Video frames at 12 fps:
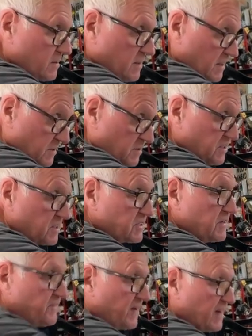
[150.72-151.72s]
in
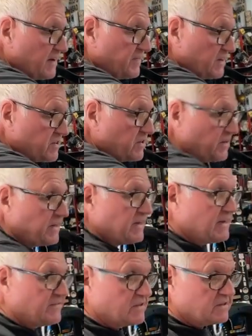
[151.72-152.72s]
65, they started
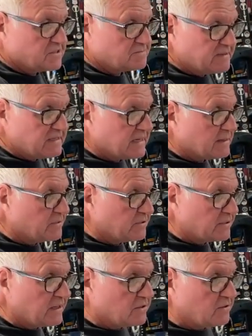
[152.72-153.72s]
having the speedometer
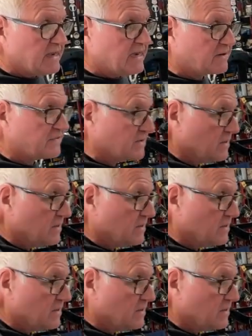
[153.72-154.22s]
gear exit